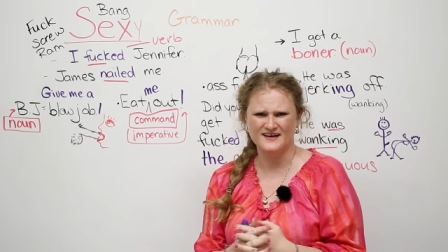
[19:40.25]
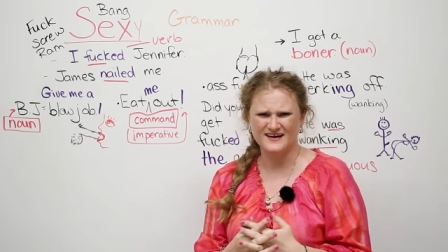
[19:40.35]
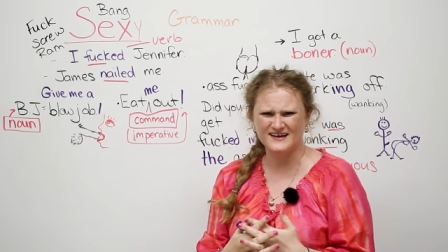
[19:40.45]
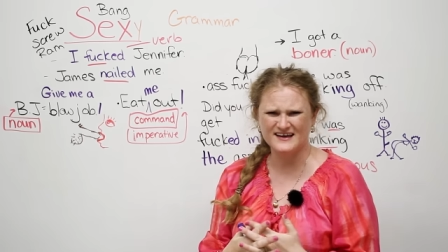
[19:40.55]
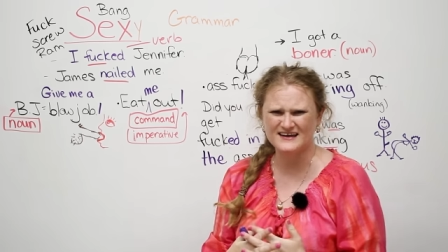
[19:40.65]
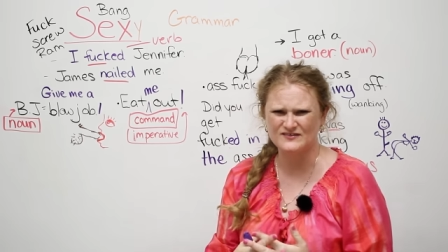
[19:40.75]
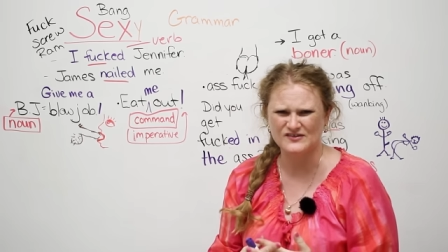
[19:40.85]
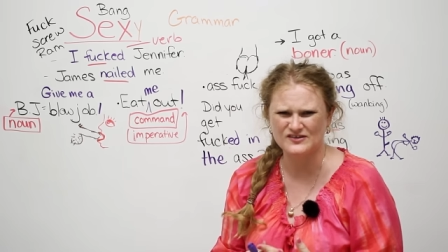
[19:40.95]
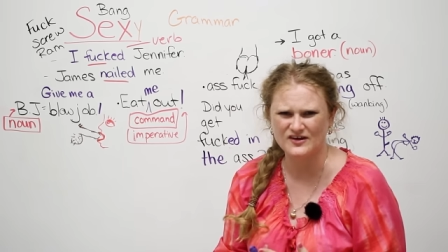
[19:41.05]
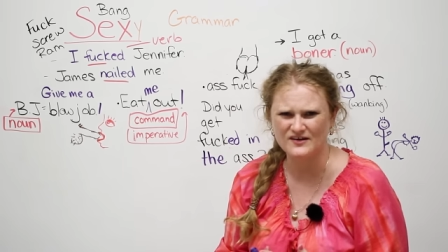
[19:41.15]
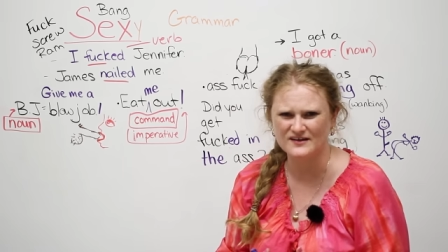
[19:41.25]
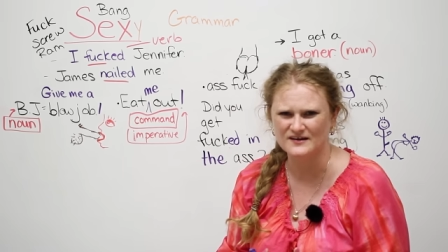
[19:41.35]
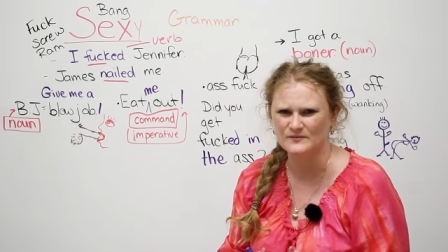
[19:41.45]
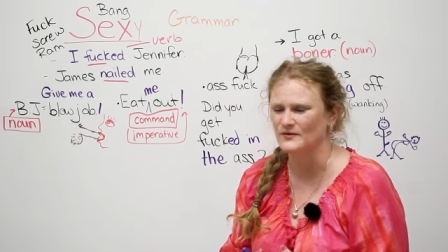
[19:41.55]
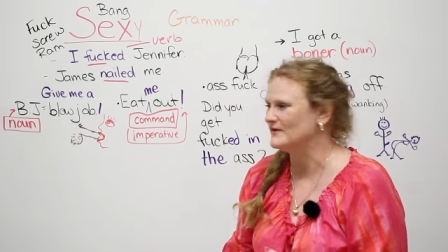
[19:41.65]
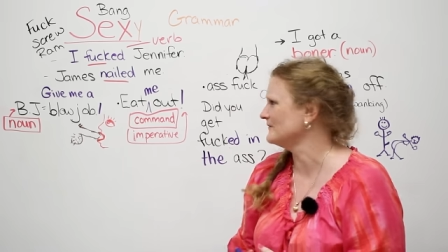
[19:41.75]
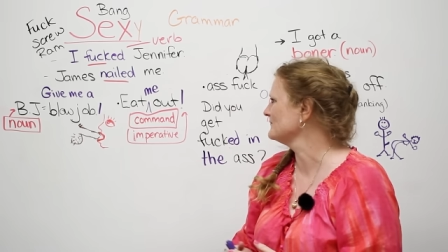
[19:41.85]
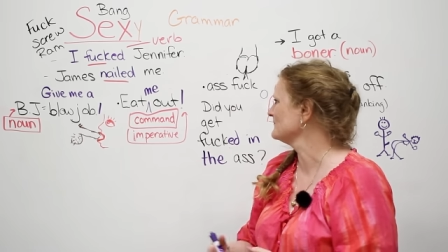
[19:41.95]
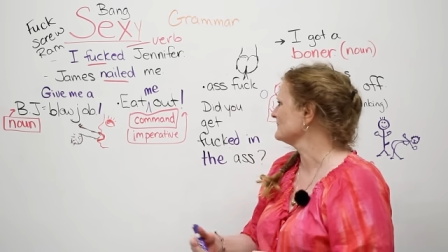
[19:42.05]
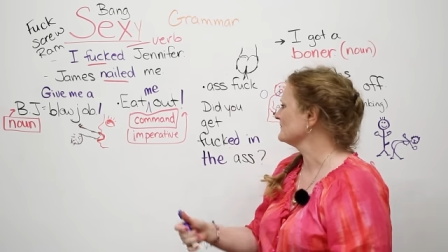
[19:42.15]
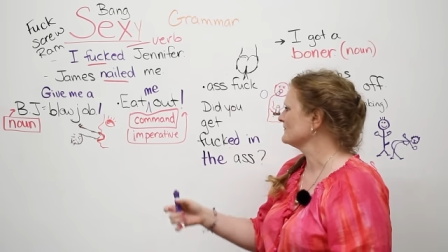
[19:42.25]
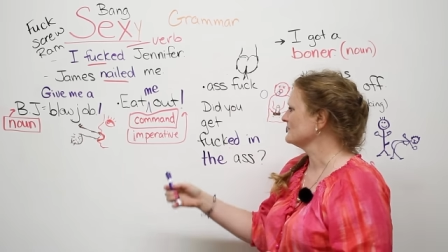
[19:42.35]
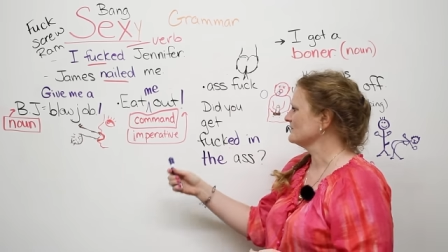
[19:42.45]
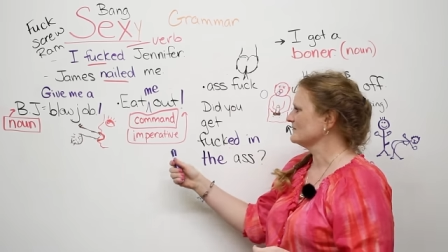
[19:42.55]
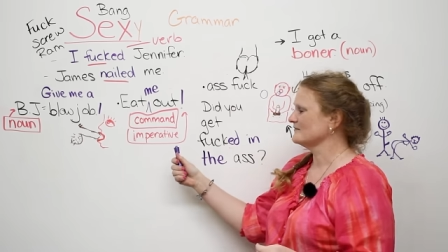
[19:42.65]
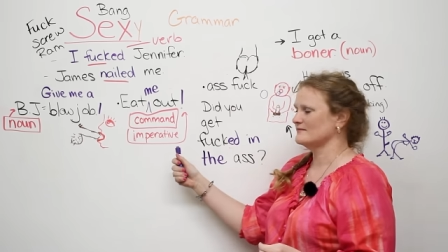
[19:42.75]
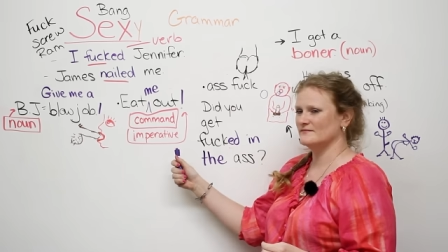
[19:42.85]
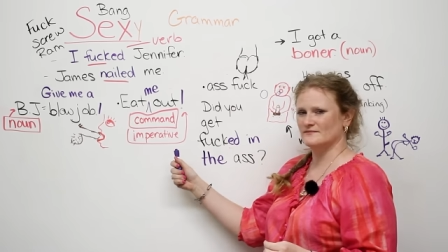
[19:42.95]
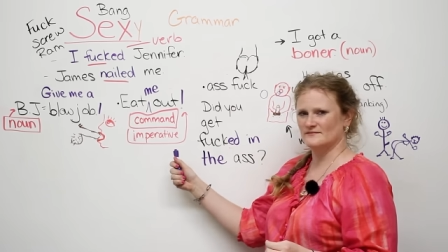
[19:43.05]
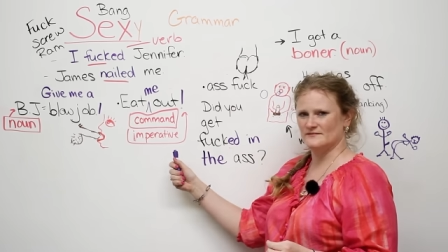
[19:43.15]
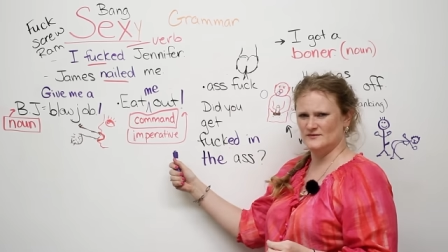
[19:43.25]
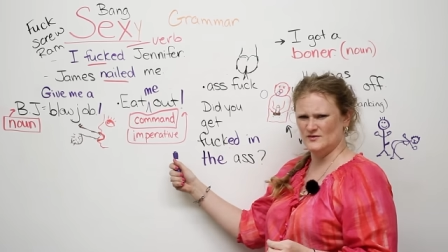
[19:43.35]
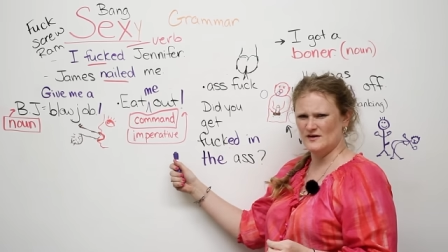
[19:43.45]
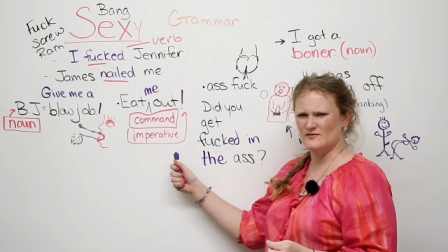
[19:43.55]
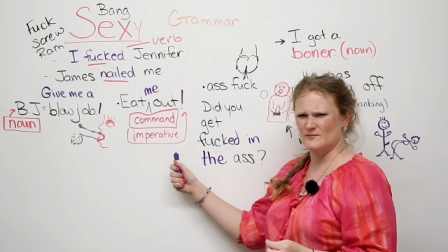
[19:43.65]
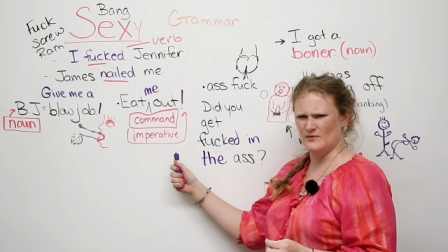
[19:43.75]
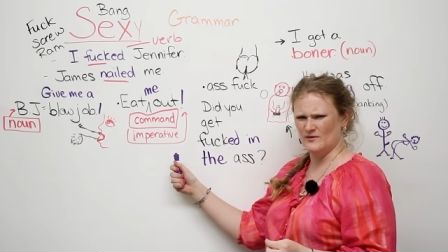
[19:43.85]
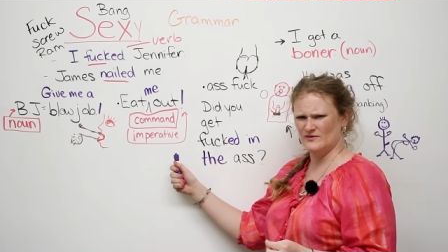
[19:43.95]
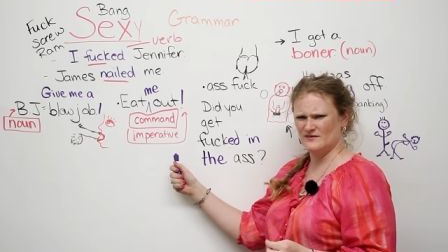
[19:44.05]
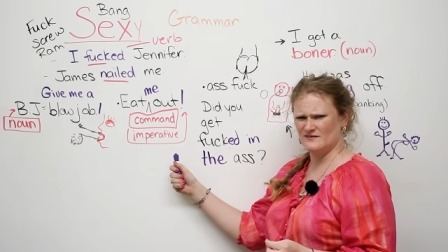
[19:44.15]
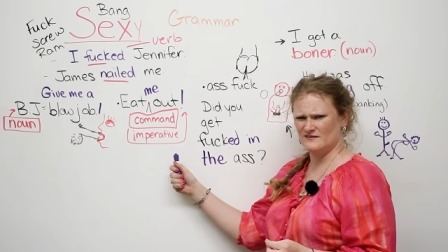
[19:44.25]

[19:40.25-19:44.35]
I can't even talk anymore. Do you have a boner?